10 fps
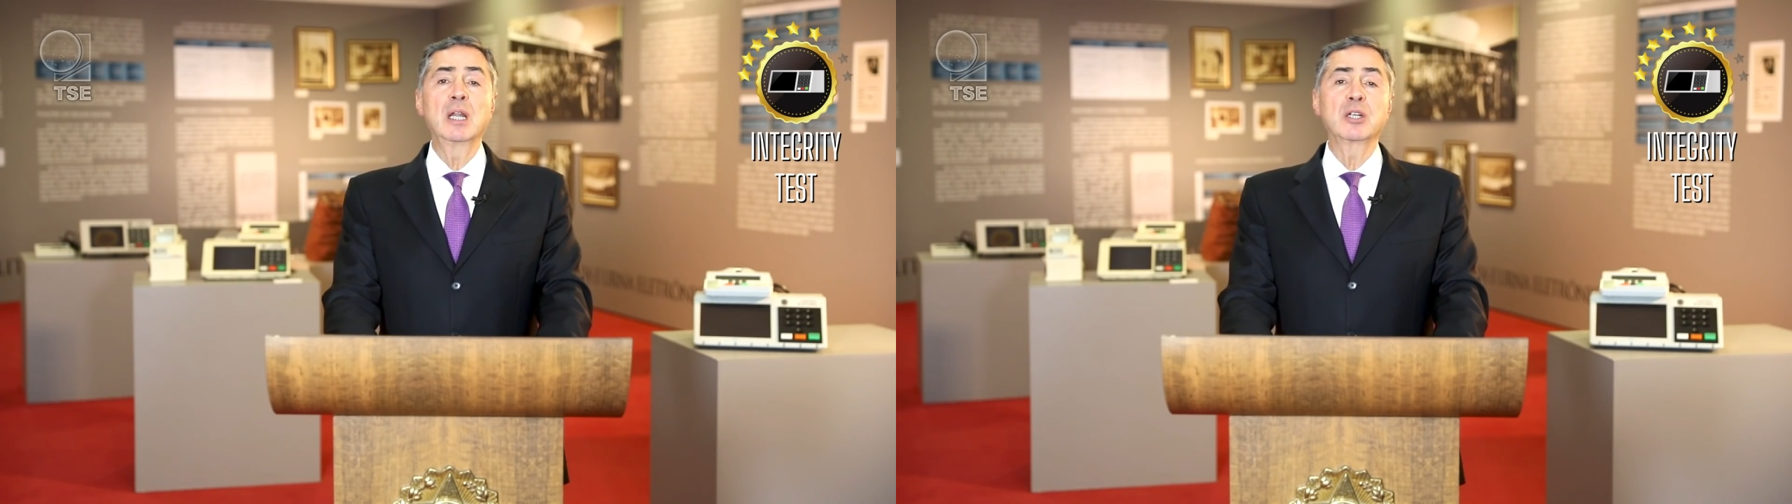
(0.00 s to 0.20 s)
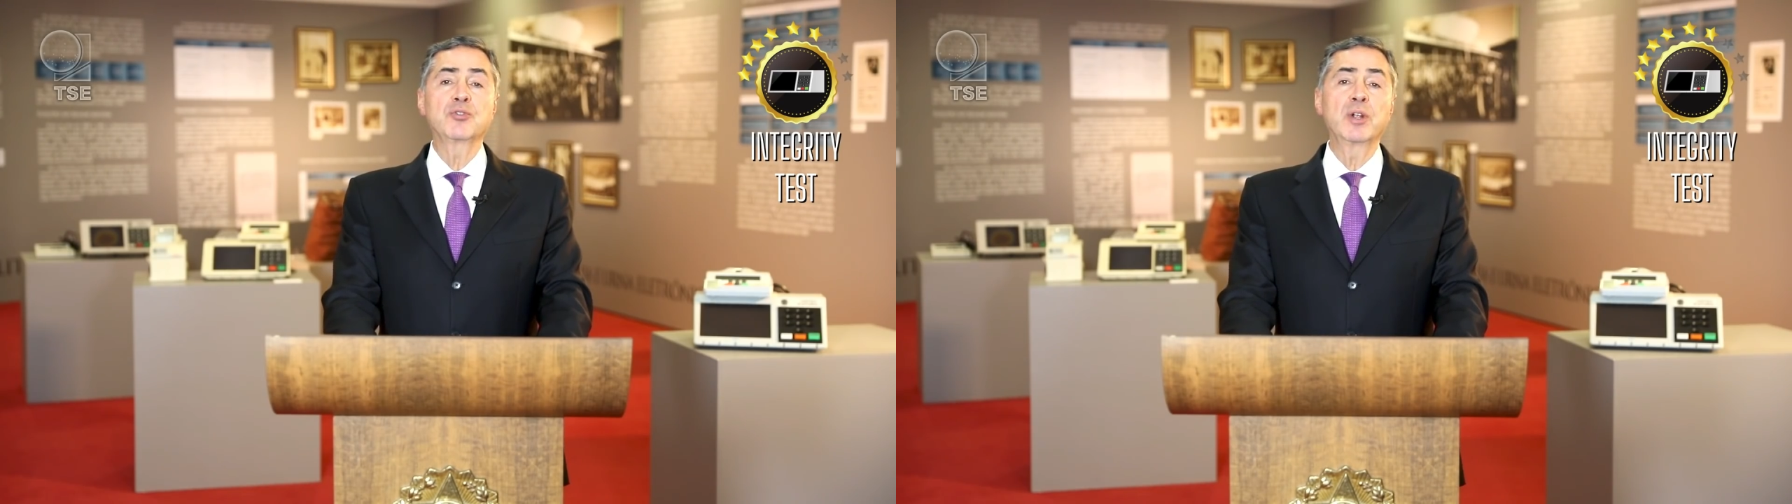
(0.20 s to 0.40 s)

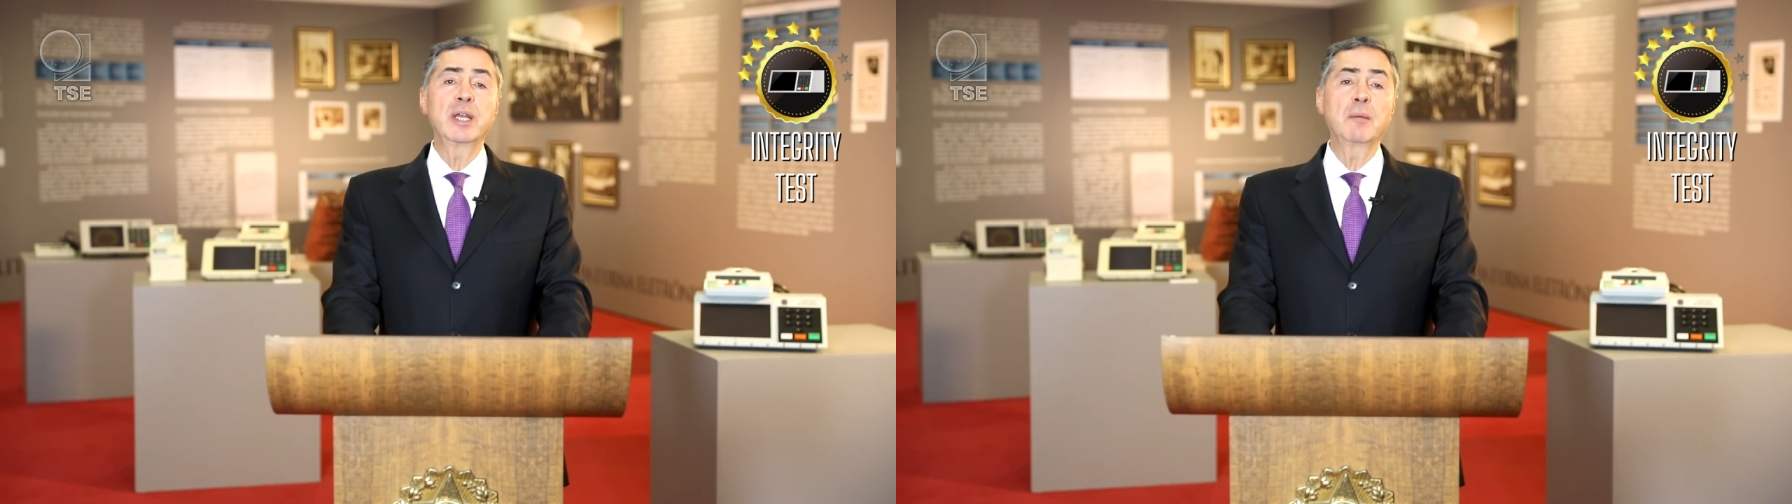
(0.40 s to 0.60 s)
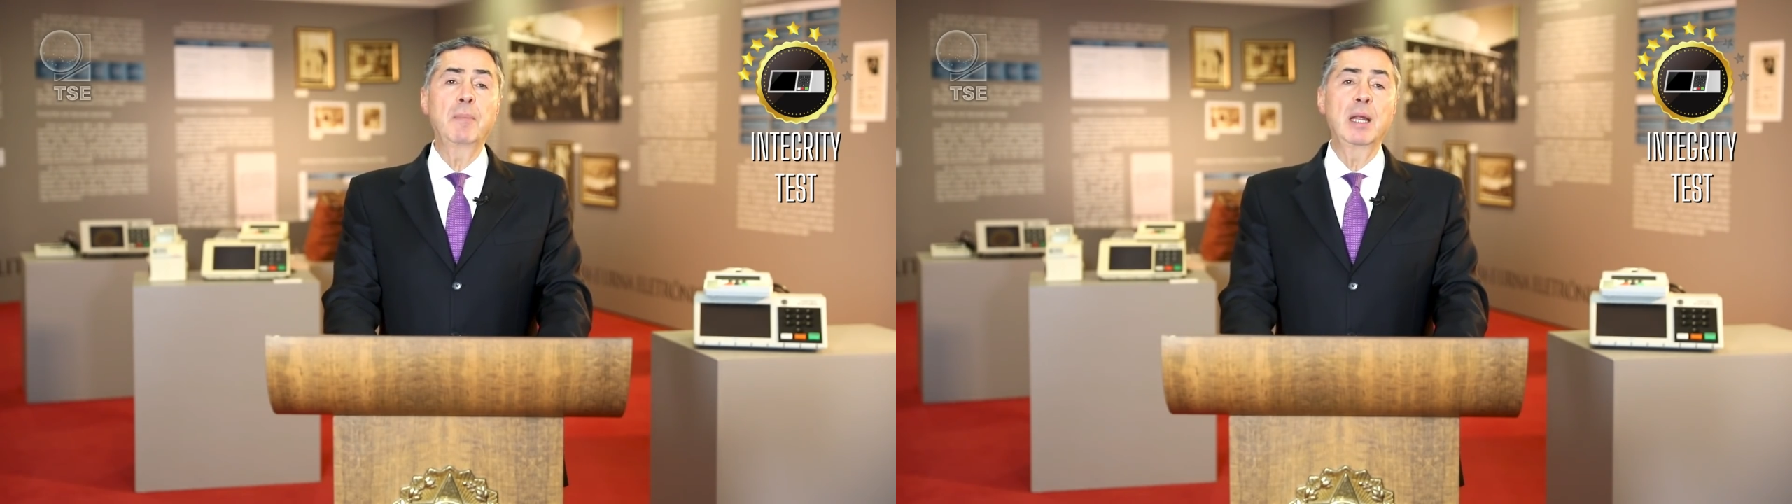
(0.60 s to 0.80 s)

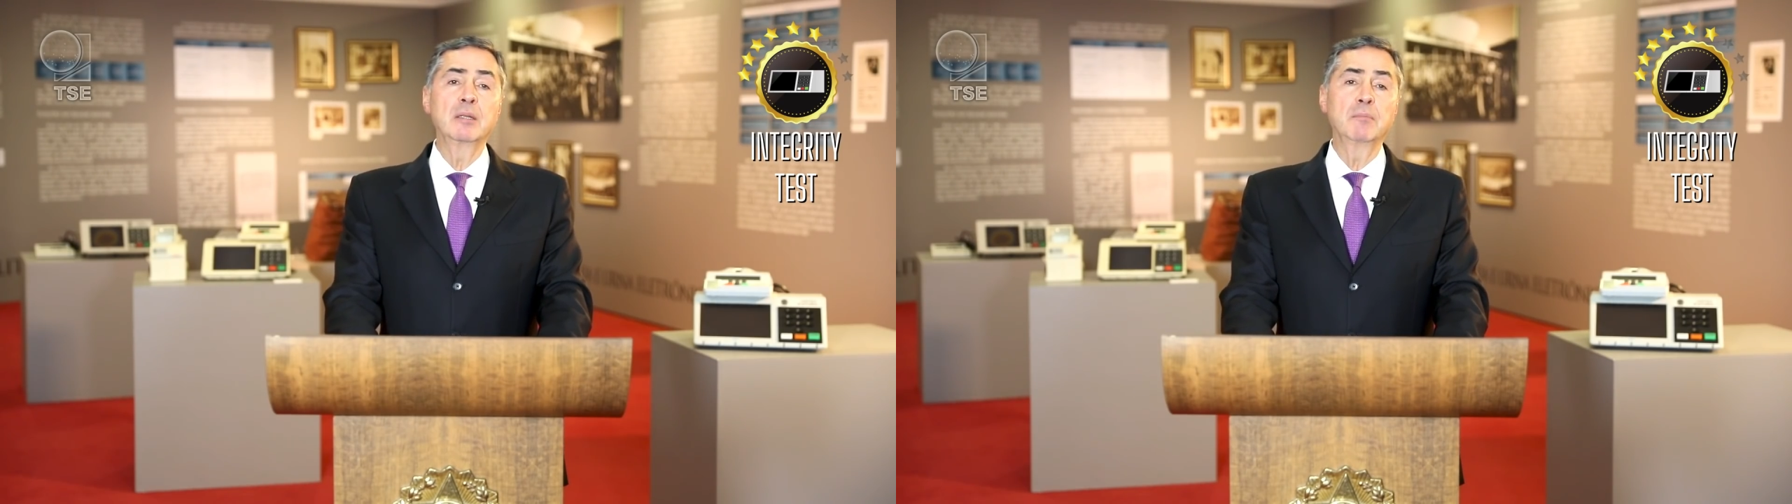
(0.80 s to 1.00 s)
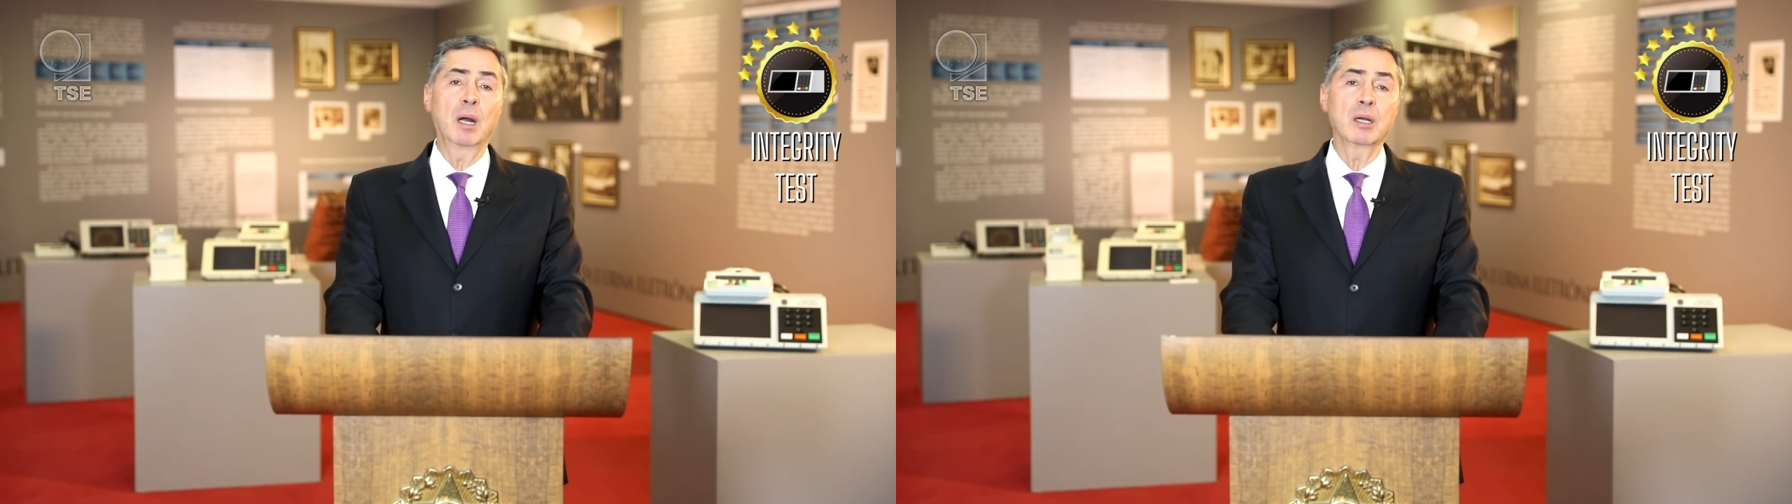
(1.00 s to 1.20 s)
electronic
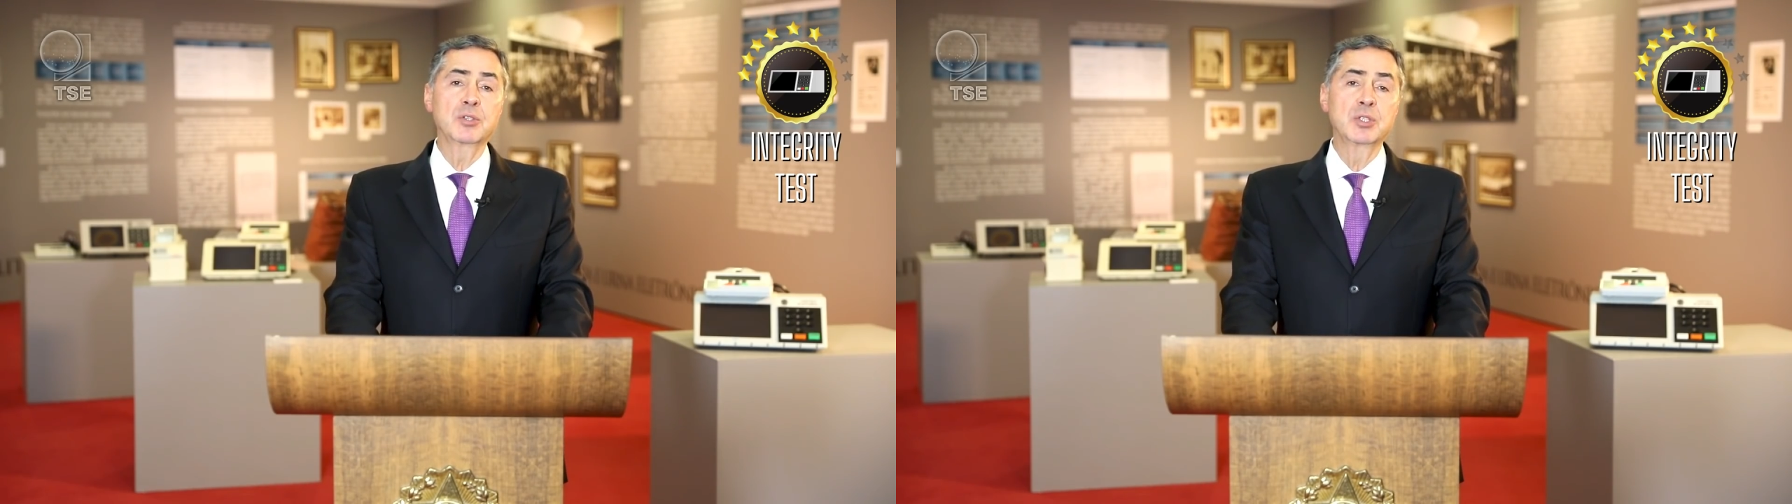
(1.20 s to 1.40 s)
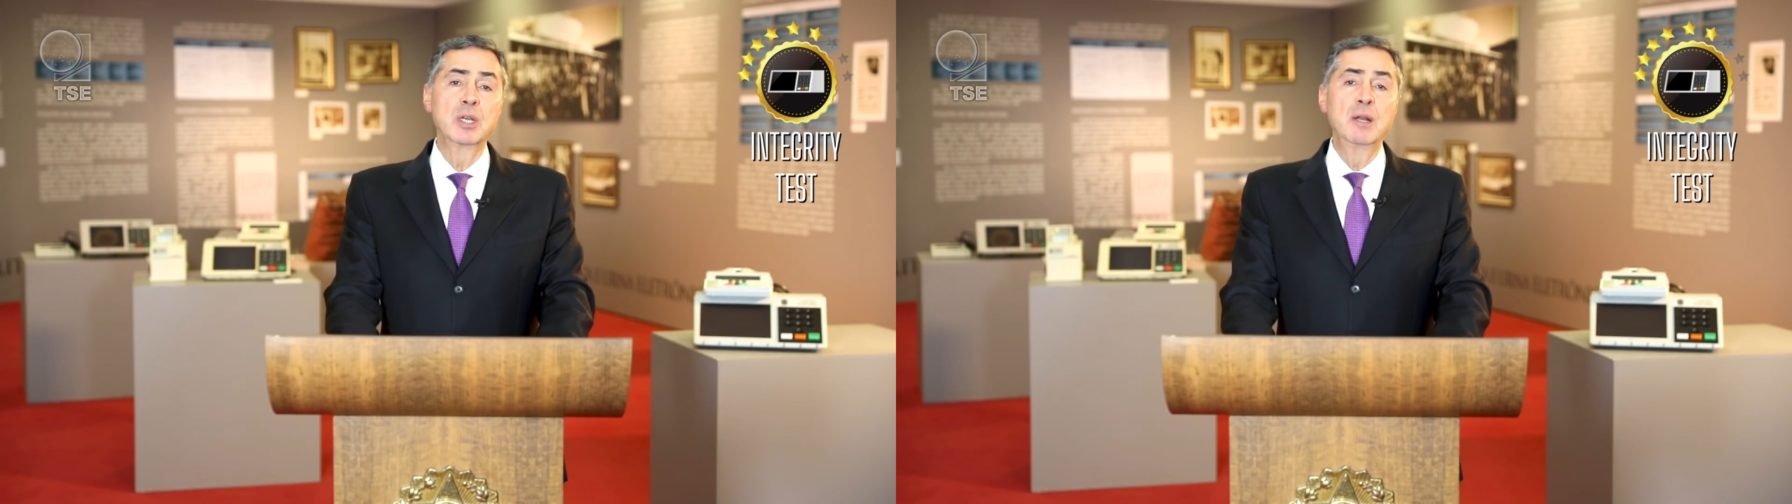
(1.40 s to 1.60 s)
ballot
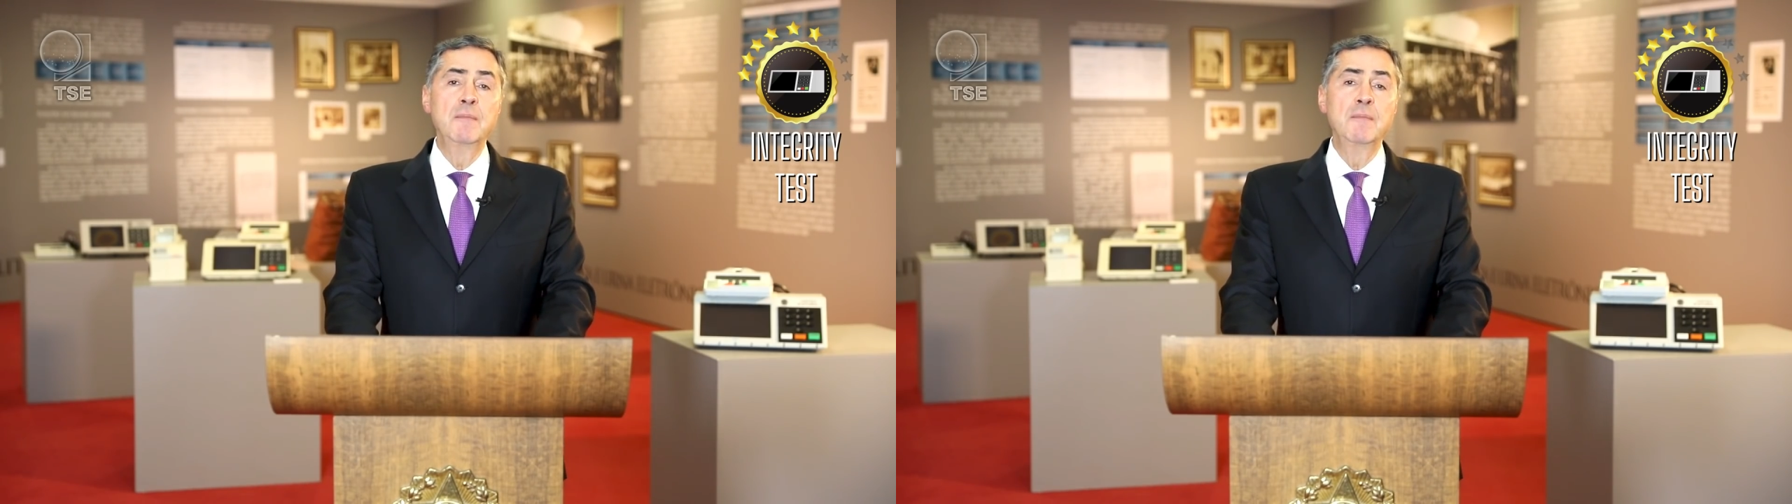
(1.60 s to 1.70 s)
box.